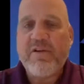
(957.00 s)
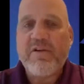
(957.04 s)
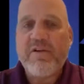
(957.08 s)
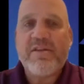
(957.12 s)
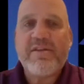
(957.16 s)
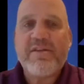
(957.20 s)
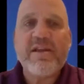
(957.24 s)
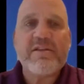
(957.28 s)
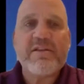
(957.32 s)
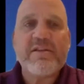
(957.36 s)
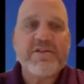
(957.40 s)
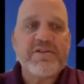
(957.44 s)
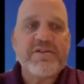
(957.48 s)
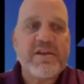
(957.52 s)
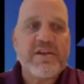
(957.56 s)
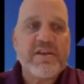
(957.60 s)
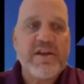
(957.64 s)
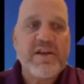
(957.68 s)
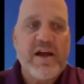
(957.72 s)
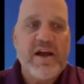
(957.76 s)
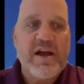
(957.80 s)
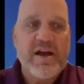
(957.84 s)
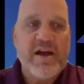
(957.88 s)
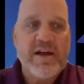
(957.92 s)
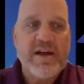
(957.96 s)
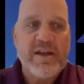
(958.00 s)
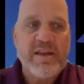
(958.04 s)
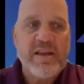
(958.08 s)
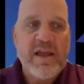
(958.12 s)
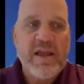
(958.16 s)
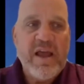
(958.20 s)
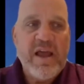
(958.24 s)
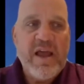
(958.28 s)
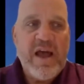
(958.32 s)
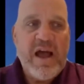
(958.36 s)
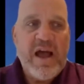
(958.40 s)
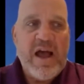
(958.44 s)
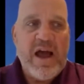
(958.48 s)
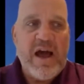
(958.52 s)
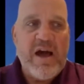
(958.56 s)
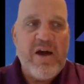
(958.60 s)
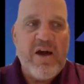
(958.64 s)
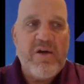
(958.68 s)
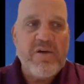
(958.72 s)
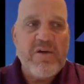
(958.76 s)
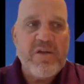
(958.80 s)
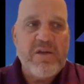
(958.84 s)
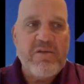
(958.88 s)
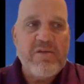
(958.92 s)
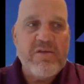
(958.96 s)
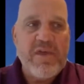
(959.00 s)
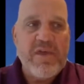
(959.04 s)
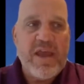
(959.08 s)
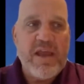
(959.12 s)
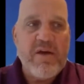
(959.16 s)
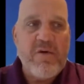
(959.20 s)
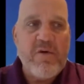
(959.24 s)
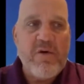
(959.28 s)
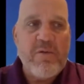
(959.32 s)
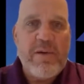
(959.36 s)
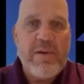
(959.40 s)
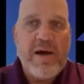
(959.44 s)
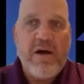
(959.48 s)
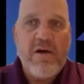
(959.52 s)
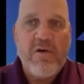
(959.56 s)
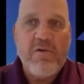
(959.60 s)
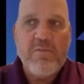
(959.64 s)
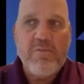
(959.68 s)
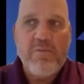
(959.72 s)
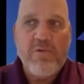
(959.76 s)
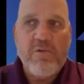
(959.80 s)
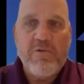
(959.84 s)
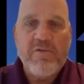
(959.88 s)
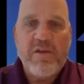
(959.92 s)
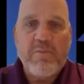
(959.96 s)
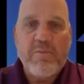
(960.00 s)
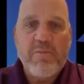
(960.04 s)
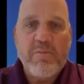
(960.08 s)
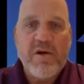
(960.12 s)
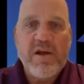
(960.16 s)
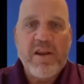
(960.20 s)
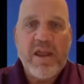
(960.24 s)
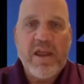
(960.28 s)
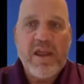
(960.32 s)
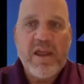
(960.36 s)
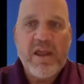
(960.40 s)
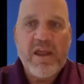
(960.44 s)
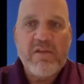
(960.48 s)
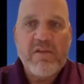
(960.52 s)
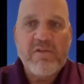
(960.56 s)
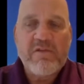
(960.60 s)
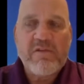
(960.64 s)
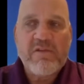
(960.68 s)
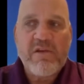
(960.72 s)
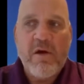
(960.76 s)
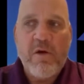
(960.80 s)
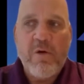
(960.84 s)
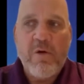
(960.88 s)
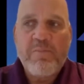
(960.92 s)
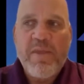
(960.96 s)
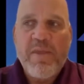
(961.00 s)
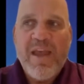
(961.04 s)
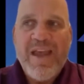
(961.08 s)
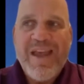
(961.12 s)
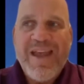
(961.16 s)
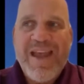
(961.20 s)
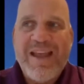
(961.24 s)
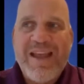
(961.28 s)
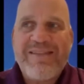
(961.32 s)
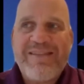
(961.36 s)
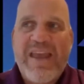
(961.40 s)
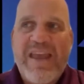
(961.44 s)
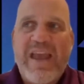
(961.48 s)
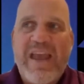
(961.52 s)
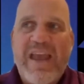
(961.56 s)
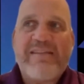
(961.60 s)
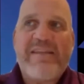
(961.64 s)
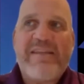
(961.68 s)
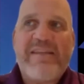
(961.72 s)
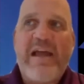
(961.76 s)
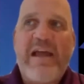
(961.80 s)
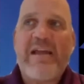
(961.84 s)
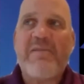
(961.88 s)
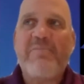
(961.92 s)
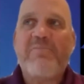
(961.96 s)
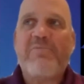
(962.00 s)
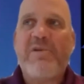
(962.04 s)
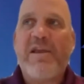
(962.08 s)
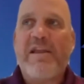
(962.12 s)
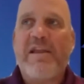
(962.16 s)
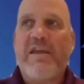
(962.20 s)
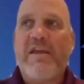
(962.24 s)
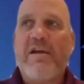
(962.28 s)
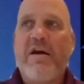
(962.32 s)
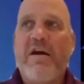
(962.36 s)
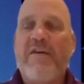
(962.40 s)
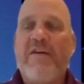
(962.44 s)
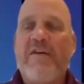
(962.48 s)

diligent on how they go about moving money, and so it takes that completely off